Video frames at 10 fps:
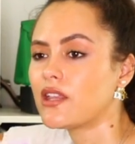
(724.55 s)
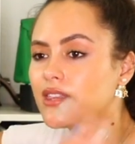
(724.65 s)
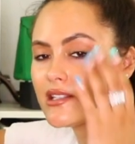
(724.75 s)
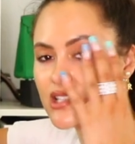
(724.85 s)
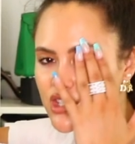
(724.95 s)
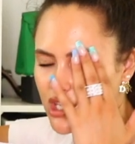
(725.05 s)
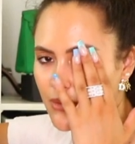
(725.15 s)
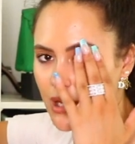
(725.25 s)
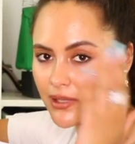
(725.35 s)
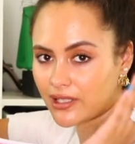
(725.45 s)
These steam
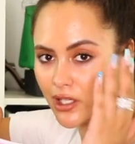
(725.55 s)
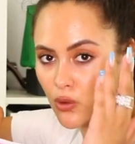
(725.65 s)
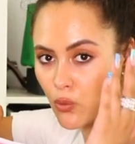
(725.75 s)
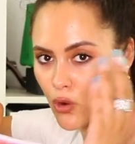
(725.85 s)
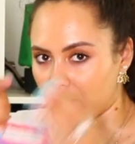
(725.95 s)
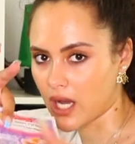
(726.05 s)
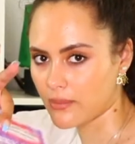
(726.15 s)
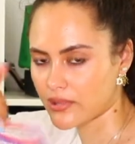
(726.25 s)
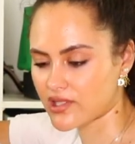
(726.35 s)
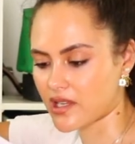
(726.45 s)
up and like warm
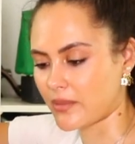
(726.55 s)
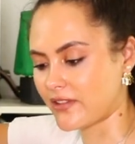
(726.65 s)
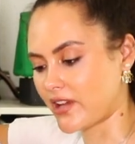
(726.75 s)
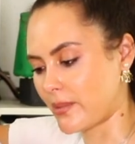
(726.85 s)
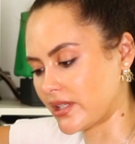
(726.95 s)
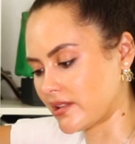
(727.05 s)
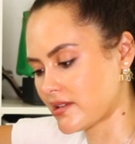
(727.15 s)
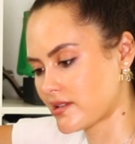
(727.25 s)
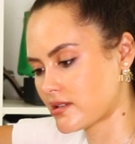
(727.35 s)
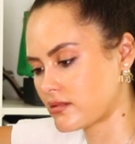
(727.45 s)
up. It's going to be
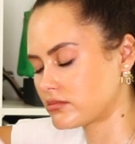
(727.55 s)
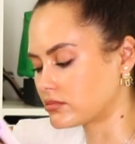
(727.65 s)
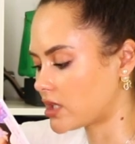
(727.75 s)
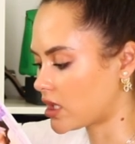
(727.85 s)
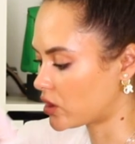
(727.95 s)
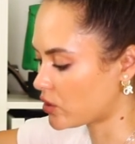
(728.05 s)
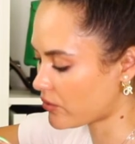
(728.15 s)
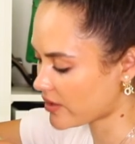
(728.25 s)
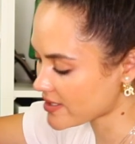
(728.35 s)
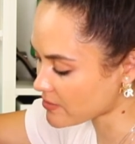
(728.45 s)
fabulous. A
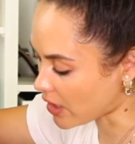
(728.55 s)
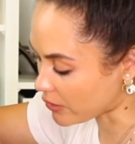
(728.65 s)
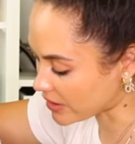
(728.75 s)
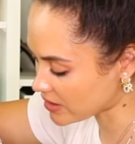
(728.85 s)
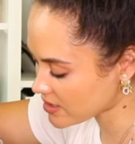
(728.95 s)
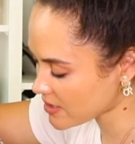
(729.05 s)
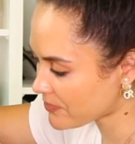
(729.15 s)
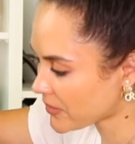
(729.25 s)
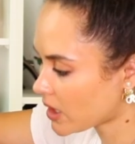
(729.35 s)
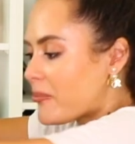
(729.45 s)
glorious moment.
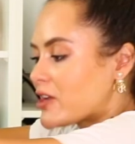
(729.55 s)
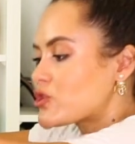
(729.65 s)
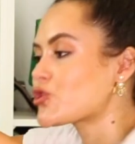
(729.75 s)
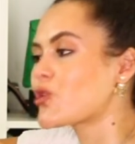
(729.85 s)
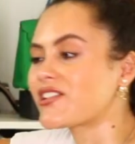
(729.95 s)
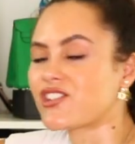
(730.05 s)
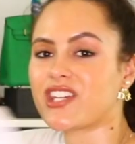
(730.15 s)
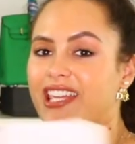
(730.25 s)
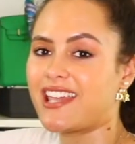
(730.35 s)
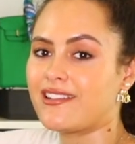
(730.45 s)
My
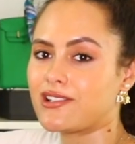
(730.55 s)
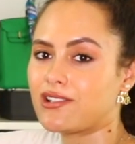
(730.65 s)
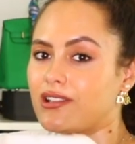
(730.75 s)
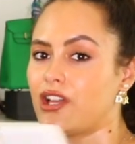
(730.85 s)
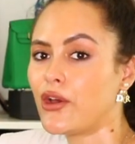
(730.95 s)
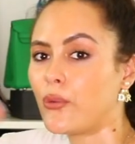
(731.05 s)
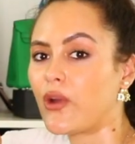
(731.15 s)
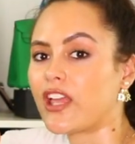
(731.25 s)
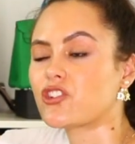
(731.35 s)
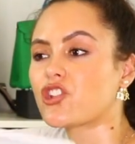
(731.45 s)
trusty Kindle,
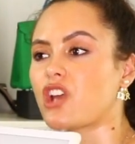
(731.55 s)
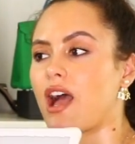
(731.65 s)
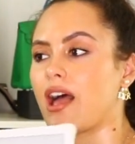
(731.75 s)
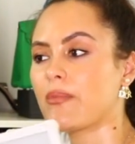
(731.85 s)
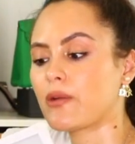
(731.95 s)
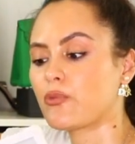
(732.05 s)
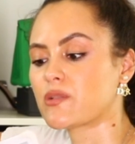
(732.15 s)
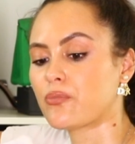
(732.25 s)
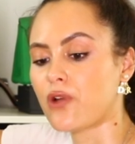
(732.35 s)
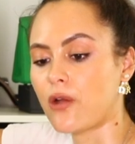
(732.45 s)
which was
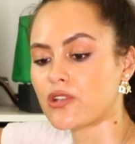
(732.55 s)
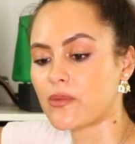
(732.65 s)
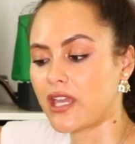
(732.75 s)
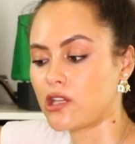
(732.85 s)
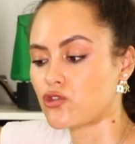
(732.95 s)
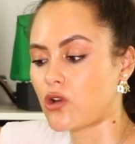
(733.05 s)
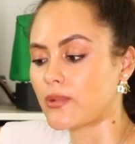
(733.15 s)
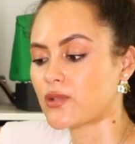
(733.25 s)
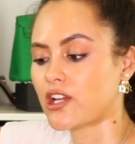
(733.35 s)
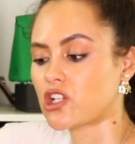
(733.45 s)
prone to being
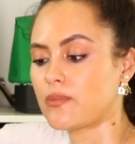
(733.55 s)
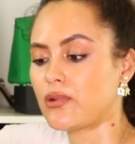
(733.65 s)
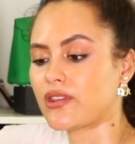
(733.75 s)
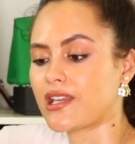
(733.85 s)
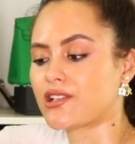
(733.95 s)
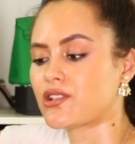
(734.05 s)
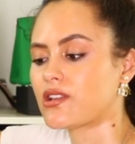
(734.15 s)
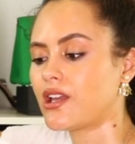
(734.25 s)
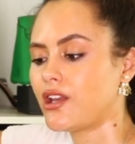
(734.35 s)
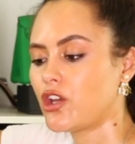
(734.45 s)
dropped. So I actually put this
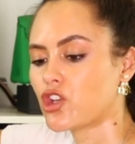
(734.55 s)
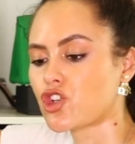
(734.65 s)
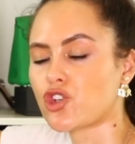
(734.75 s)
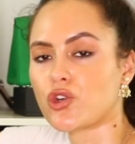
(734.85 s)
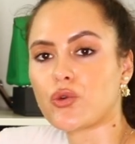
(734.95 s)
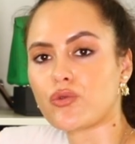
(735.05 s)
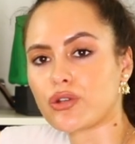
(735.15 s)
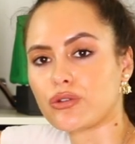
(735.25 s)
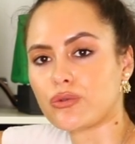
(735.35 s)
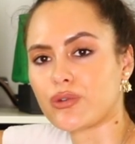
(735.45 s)

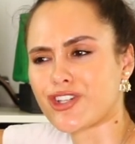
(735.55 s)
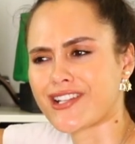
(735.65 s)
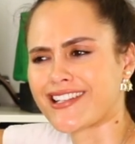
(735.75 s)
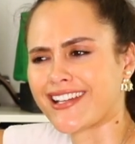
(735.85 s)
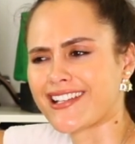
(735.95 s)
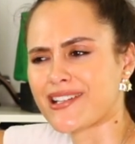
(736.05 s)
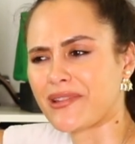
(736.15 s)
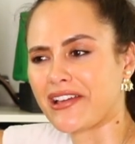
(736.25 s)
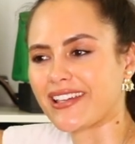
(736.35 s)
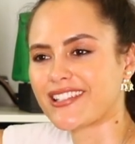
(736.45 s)
Sugru, which is like some
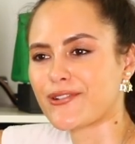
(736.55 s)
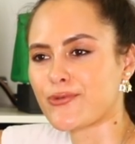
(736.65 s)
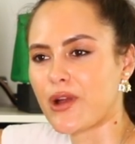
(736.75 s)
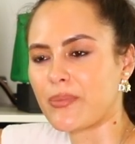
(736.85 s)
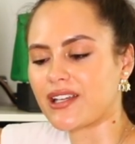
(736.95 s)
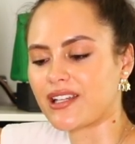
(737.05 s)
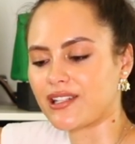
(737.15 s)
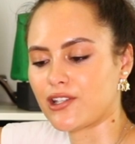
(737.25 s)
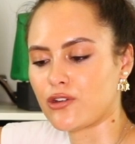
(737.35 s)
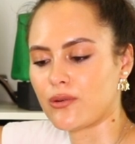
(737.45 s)
like rubber
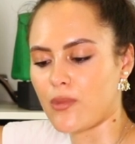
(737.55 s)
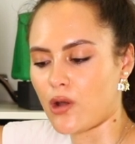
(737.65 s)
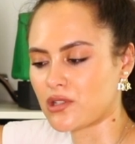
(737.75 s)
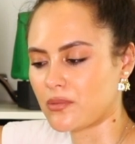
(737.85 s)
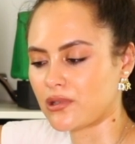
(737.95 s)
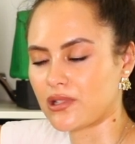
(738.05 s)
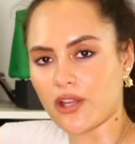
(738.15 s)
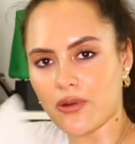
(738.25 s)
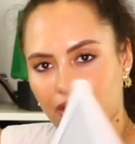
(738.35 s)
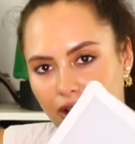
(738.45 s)
glue, moldable
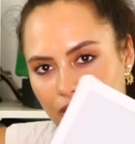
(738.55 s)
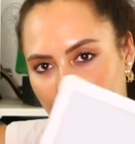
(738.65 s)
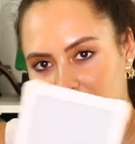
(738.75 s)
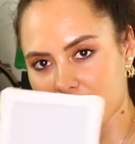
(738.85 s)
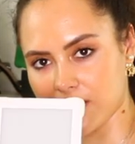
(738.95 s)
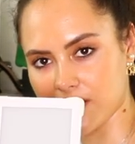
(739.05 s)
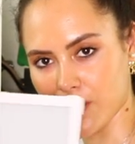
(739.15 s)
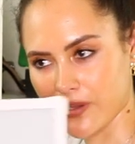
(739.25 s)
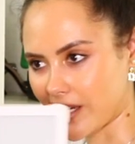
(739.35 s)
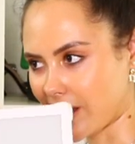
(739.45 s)
glue on the corners.
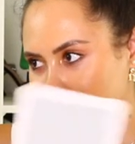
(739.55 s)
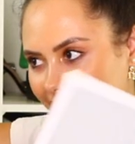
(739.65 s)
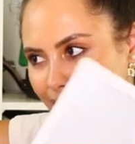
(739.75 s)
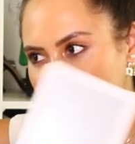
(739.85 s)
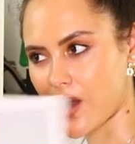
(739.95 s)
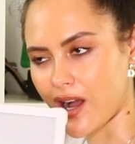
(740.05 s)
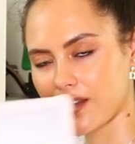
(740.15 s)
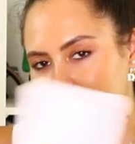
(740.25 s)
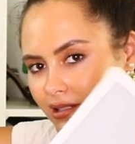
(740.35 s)
So, you know, guess what?